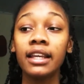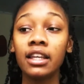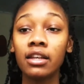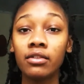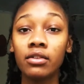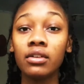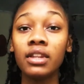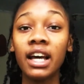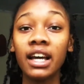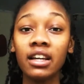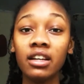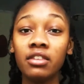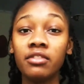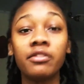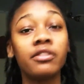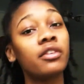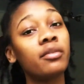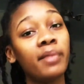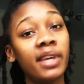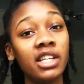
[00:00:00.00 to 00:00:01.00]
give you that
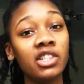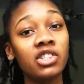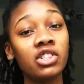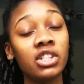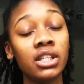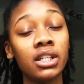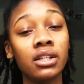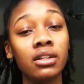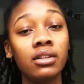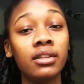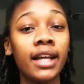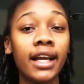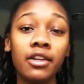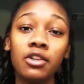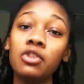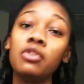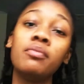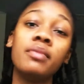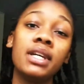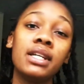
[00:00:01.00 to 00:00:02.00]
information
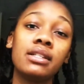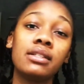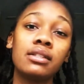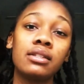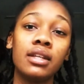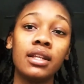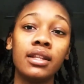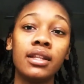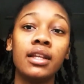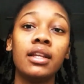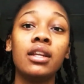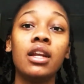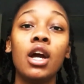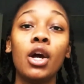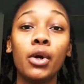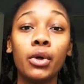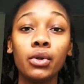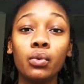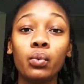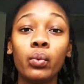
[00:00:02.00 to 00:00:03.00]
that you missed, and then
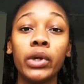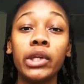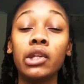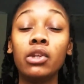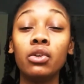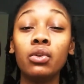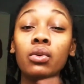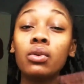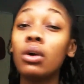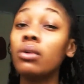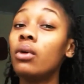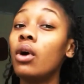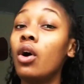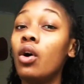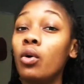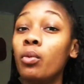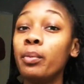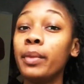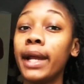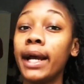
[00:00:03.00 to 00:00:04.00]
when you go
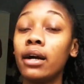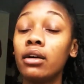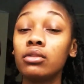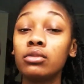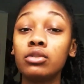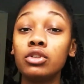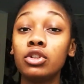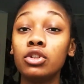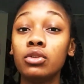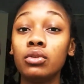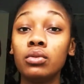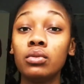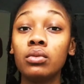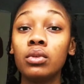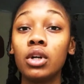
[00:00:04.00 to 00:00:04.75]
home now to